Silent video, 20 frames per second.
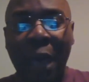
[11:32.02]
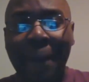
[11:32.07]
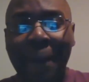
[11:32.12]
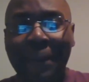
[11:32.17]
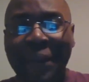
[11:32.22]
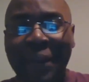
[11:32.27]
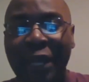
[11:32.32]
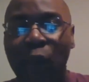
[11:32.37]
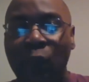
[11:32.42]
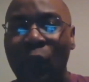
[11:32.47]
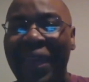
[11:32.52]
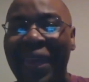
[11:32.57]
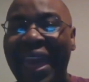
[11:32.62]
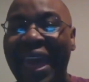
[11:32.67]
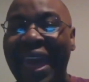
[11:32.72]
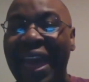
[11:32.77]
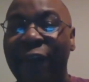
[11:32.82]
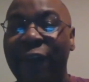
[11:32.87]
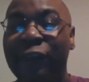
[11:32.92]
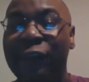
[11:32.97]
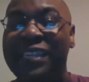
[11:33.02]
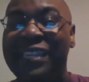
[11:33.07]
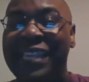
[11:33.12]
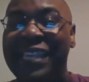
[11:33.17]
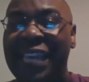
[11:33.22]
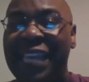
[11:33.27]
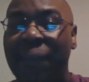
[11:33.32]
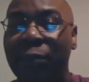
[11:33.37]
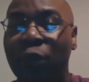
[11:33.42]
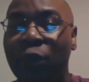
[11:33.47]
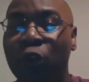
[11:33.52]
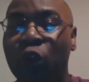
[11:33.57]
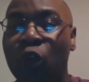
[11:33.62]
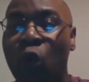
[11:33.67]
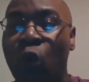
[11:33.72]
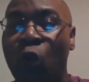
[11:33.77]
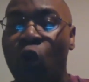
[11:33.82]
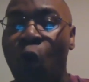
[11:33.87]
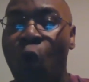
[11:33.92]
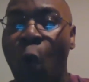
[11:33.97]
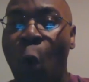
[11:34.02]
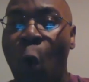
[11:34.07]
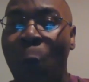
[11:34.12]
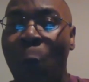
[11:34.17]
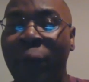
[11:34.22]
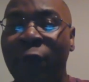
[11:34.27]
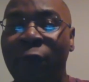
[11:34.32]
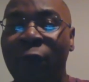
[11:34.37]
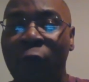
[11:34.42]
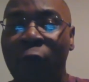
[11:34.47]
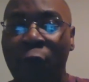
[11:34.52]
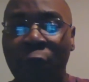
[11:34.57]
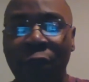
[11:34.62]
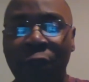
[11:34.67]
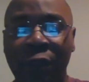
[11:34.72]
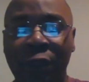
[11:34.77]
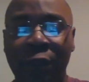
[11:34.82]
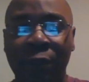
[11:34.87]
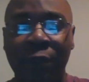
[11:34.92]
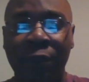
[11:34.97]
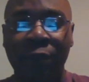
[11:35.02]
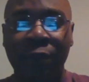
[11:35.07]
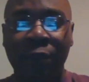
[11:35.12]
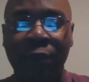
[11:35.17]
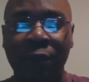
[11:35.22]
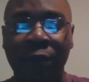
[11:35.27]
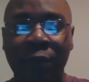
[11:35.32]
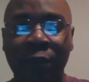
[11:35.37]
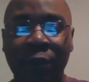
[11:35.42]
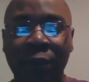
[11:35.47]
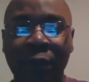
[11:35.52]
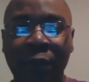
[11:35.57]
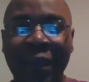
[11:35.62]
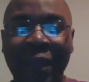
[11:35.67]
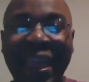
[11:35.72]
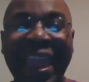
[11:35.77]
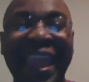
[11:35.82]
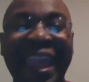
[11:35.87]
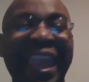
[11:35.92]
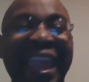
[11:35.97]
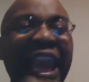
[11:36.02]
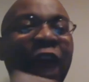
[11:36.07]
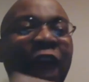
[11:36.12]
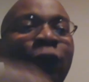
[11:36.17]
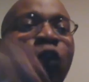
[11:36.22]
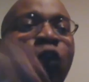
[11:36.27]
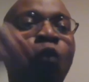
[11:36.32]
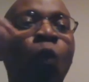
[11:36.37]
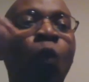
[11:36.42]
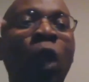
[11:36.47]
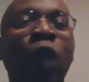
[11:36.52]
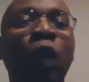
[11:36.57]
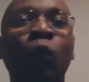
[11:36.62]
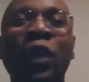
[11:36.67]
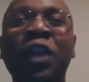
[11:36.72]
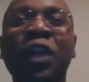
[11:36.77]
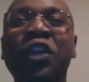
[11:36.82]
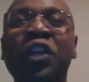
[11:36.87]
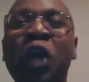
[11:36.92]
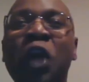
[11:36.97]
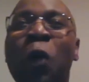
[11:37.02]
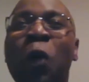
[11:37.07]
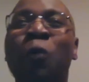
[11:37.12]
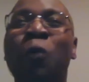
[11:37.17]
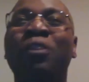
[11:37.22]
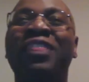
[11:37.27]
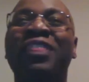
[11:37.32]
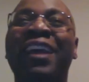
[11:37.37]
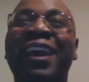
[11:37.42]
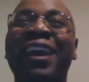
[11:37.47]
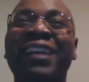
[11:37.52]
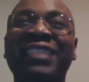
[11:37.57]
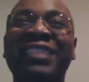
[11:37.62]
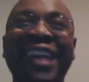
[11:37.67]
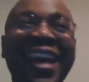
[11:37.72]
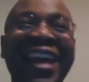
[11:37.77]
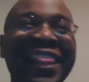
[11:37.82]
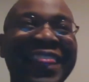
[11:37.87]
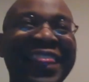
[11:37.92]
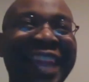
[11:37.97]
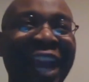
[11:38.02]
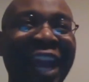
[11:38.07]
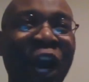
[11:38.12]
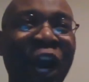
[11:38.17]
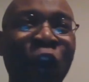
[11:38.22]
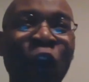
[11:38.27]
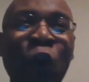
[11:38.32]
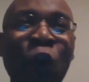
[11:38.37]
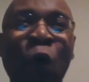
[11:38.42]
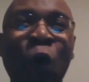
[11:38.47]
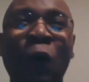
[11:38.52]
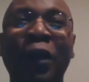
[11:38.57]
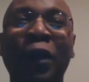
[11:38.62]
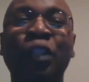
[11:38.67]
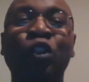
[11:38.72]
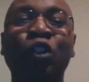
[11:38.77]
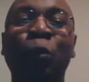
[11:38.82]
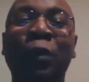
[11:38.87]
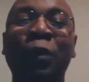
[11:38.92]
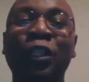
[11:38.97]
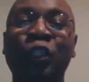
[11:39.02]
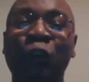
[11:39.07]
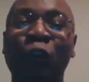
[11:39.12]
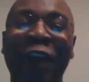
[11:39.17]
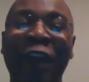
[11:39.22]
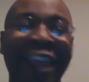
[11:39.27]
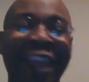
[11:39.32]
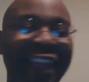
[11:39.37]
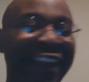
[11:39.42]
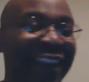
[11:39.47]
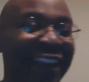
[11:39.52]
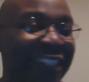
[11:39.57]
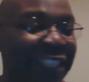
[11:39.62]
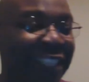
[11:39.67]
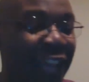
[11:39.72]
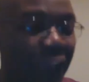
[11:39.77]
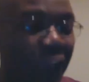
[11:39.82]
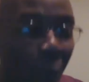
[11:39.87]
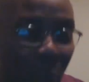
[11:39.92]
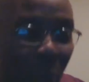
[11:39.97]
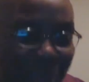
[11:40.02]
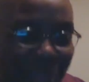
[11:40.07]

But we have to keep the door open for them. Even when we know that they are going to betray us, we